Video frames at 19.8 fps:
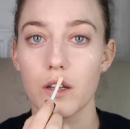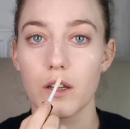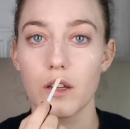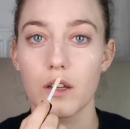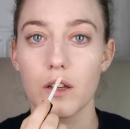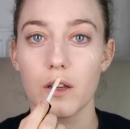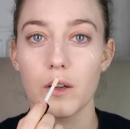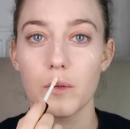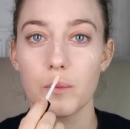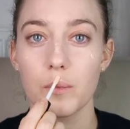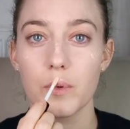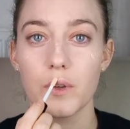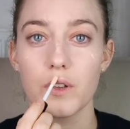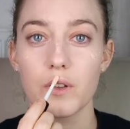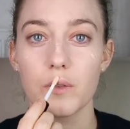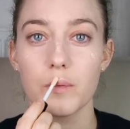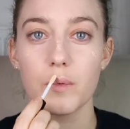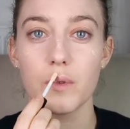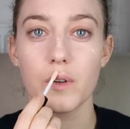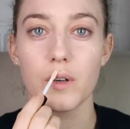
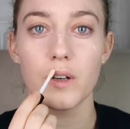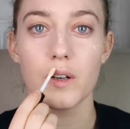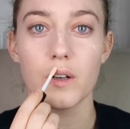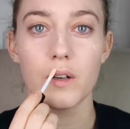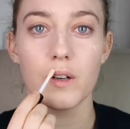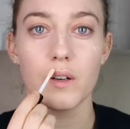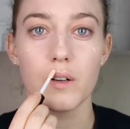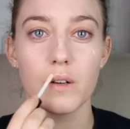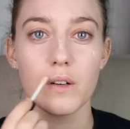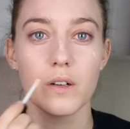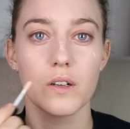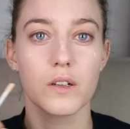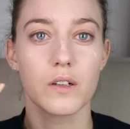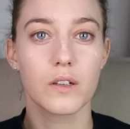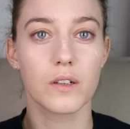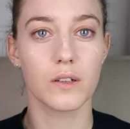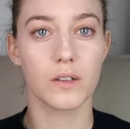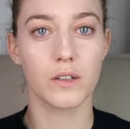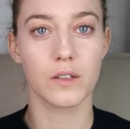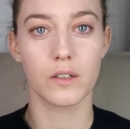cupid's bow.
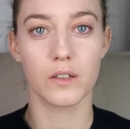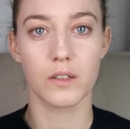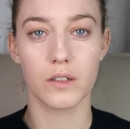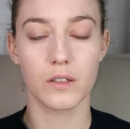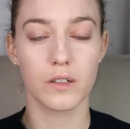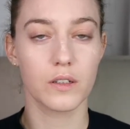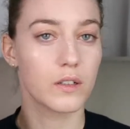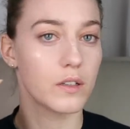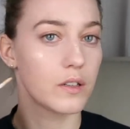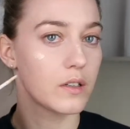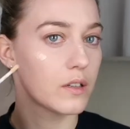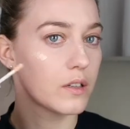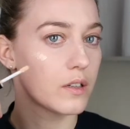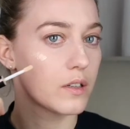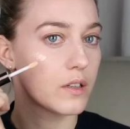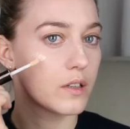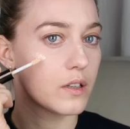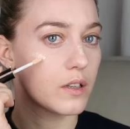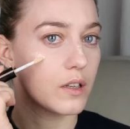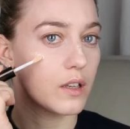
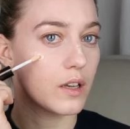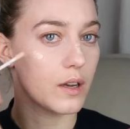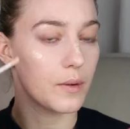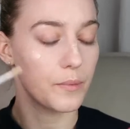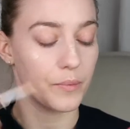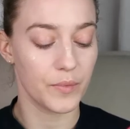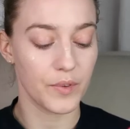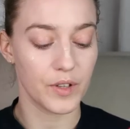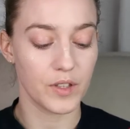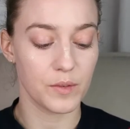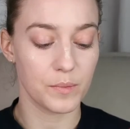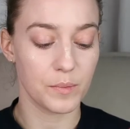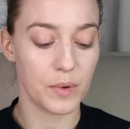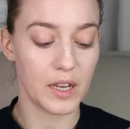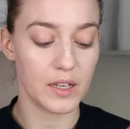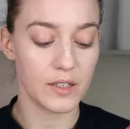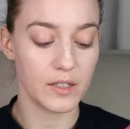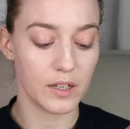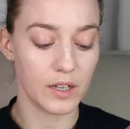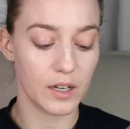Yeah, that's
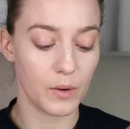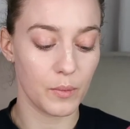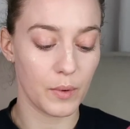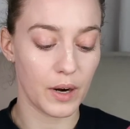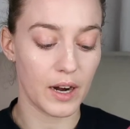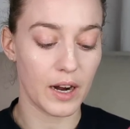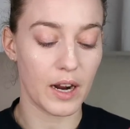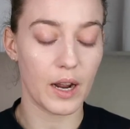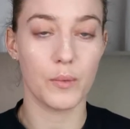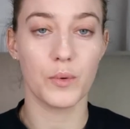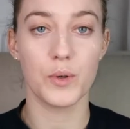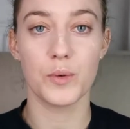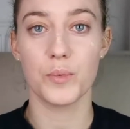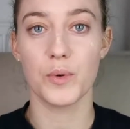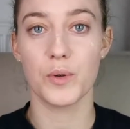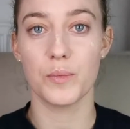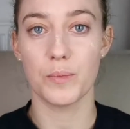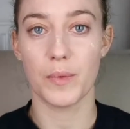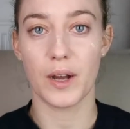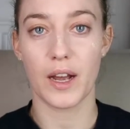basically where I would
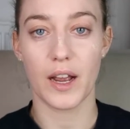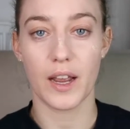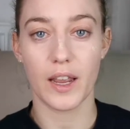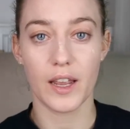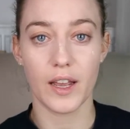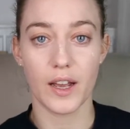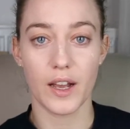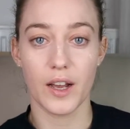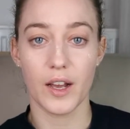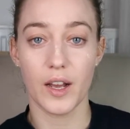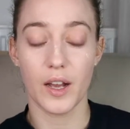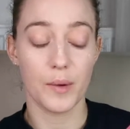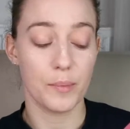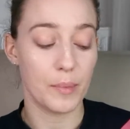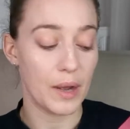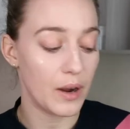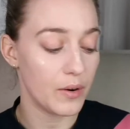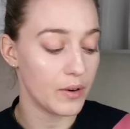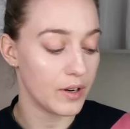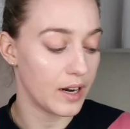put my
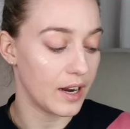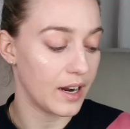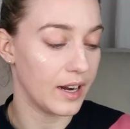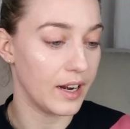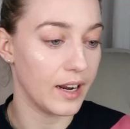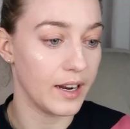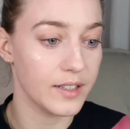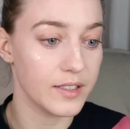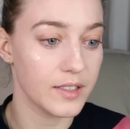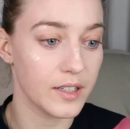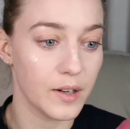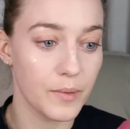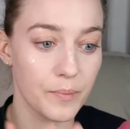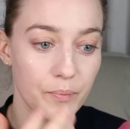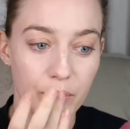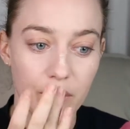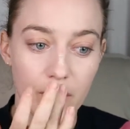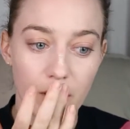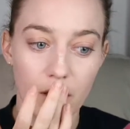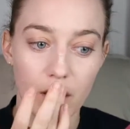powder
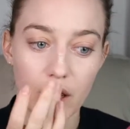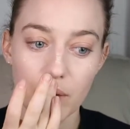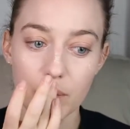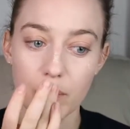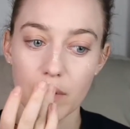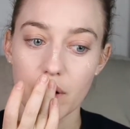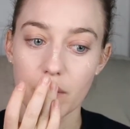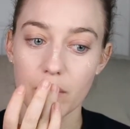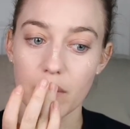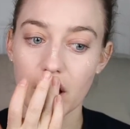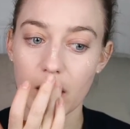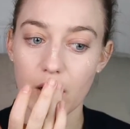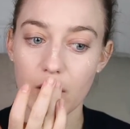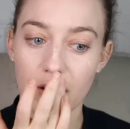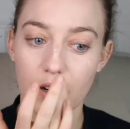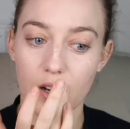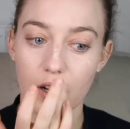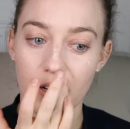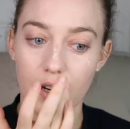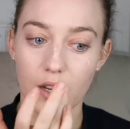highlighter, but I'm now
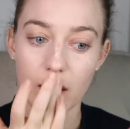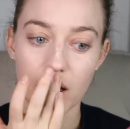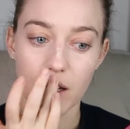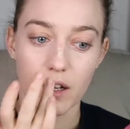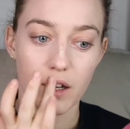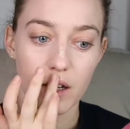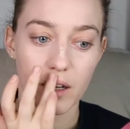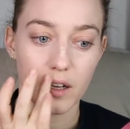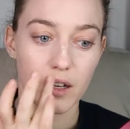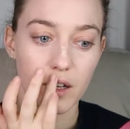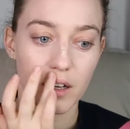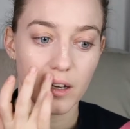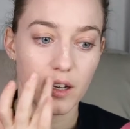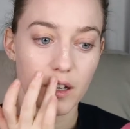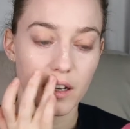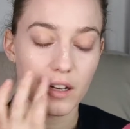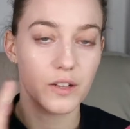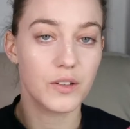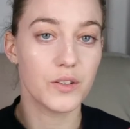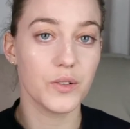gonna
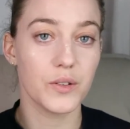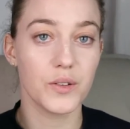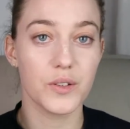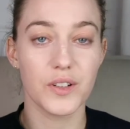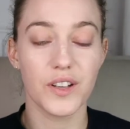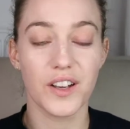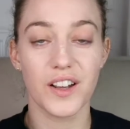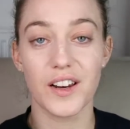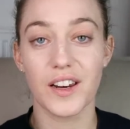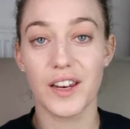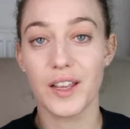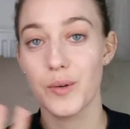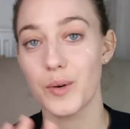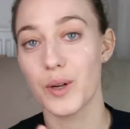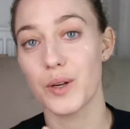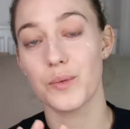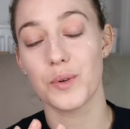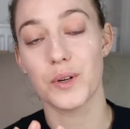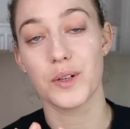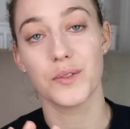do the
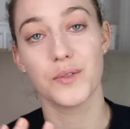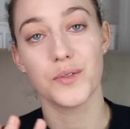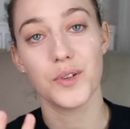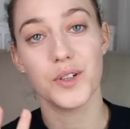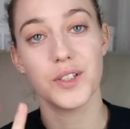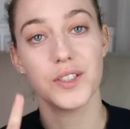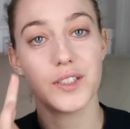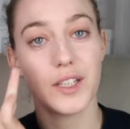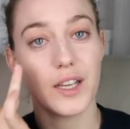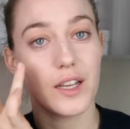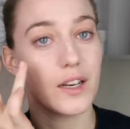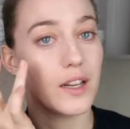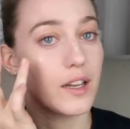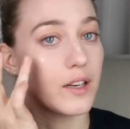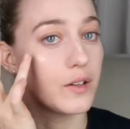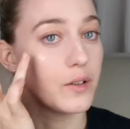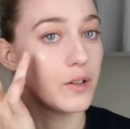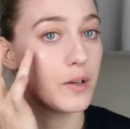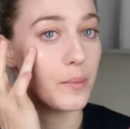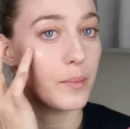liquid one first and
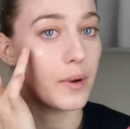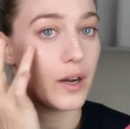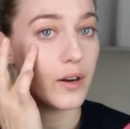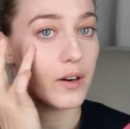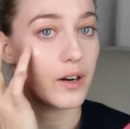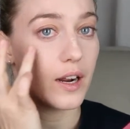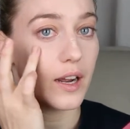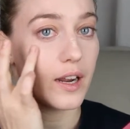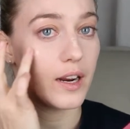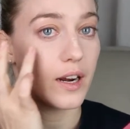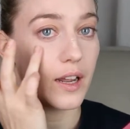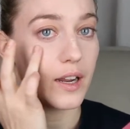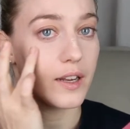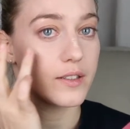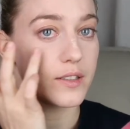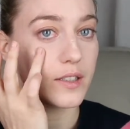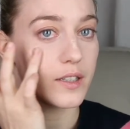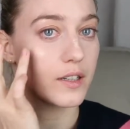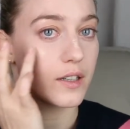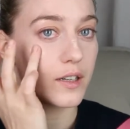then do the powder
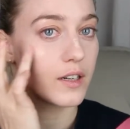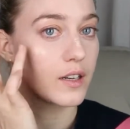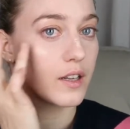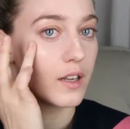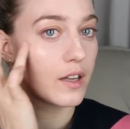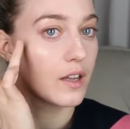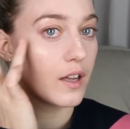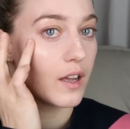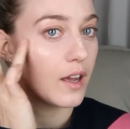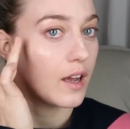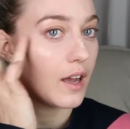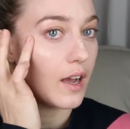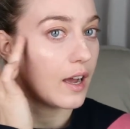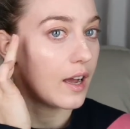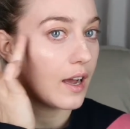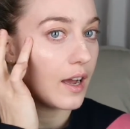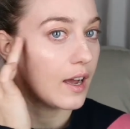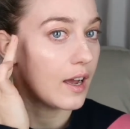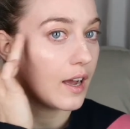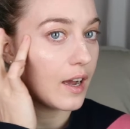highlighter
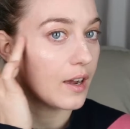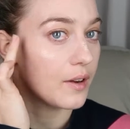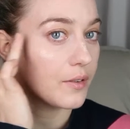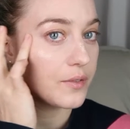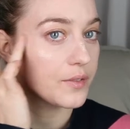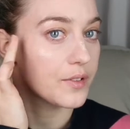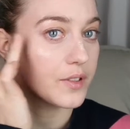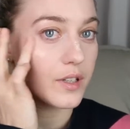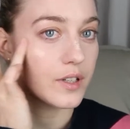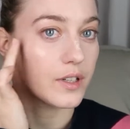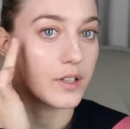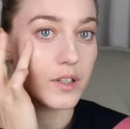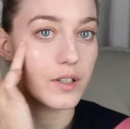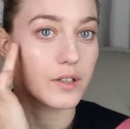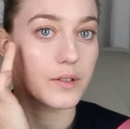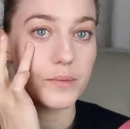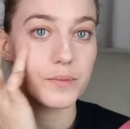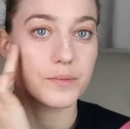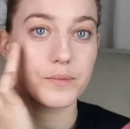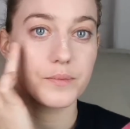after